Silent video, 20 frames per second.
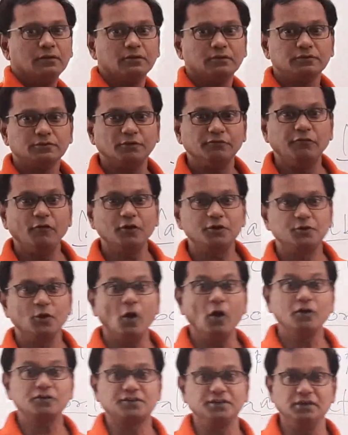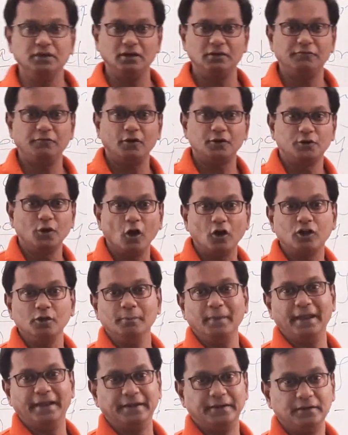So for doctor, for
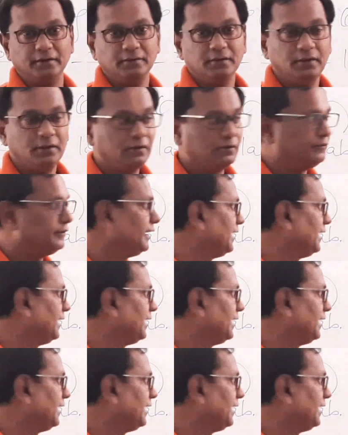document, we